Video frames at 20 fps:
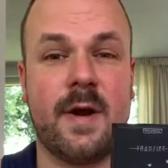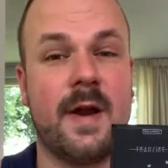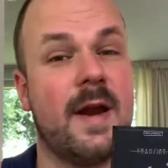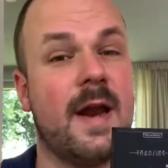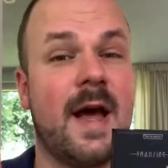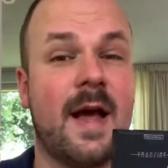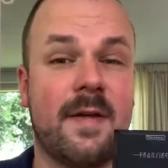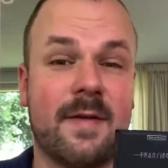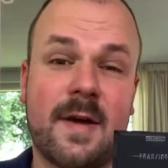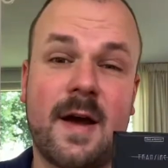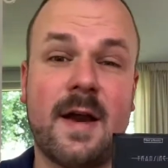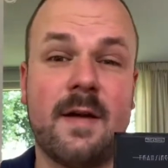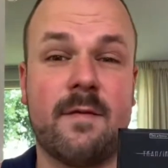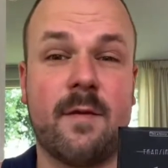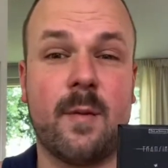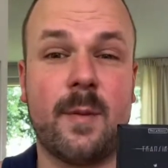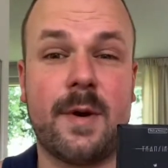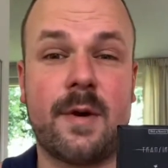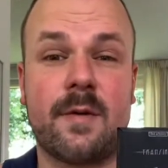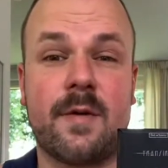It has kind of a
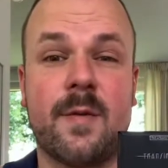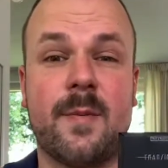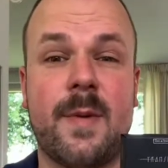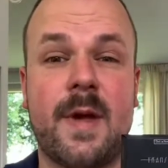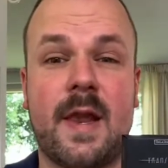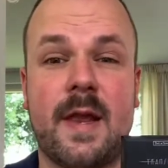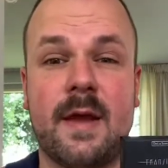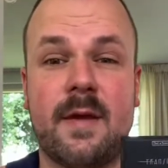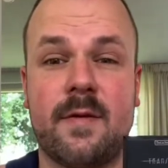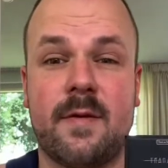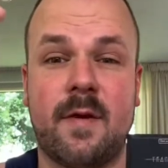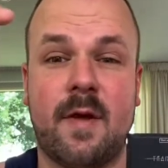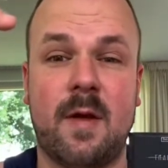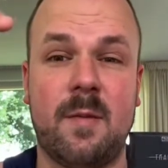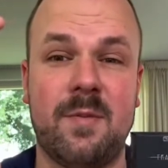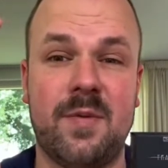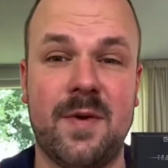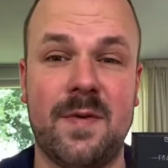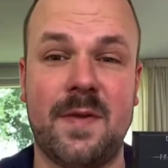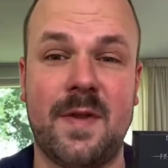weird spelling, so I'll
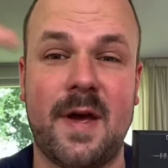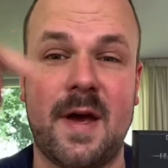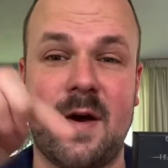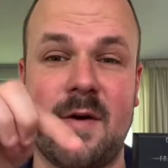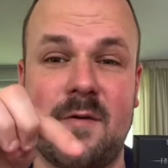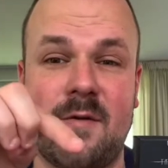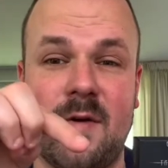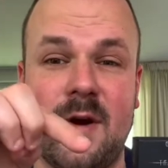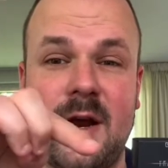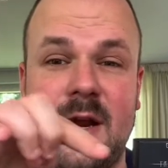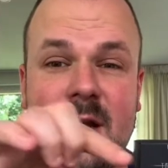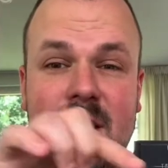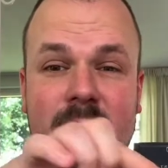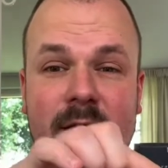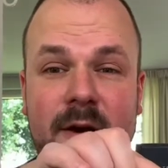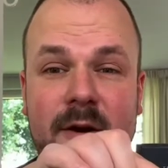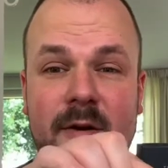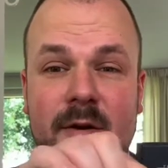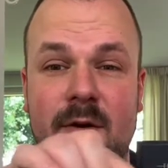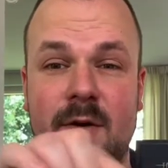put that right
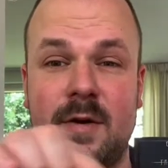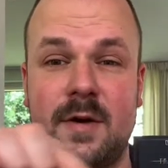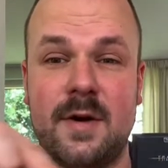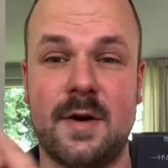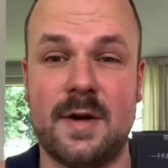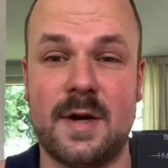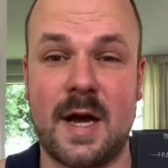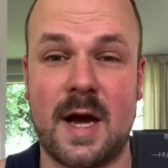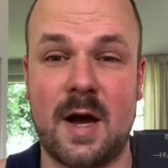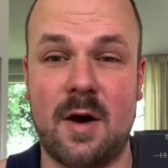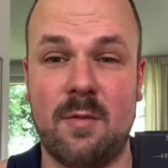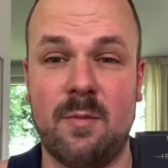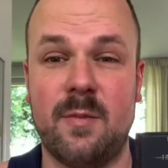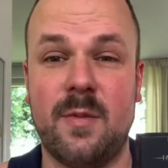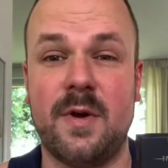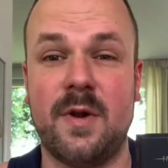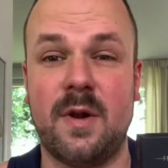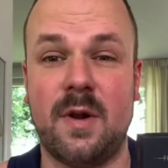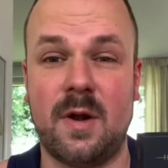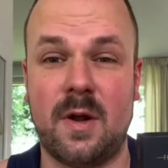here down
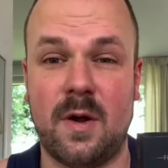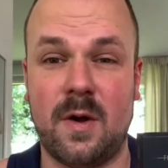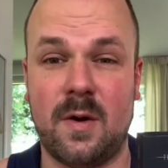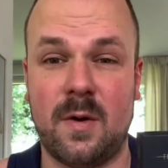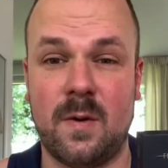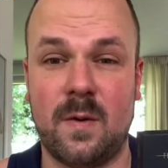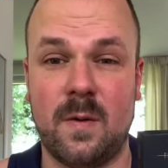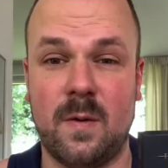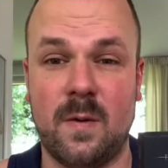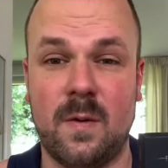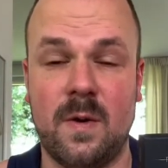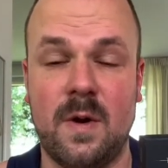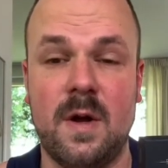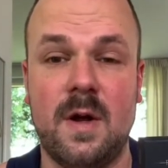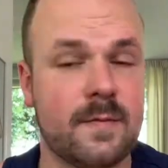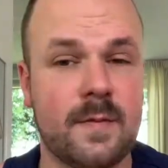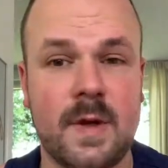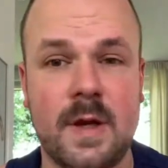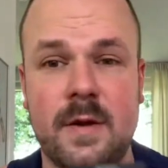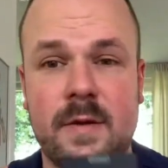below.
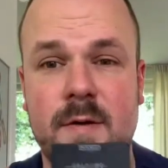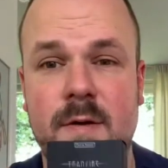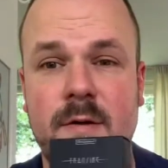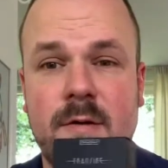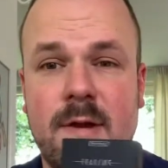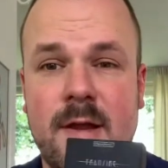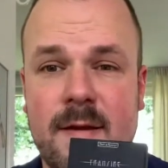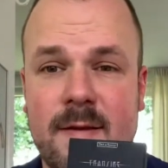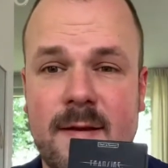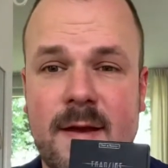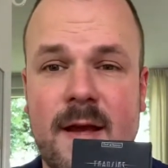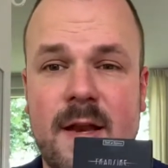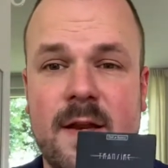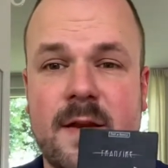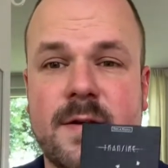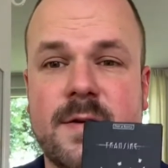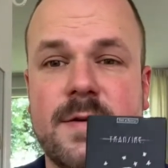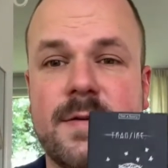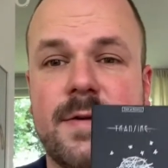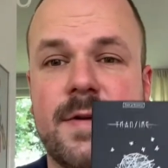So let's get
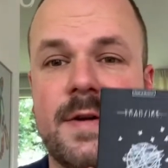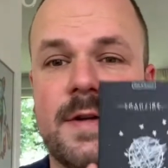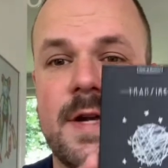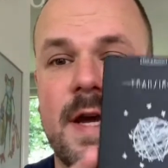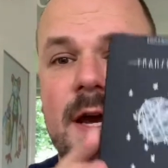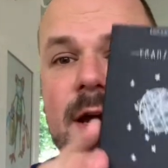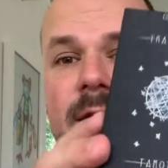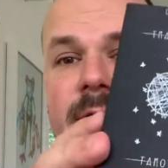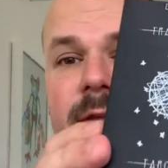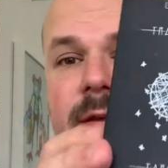into the deck.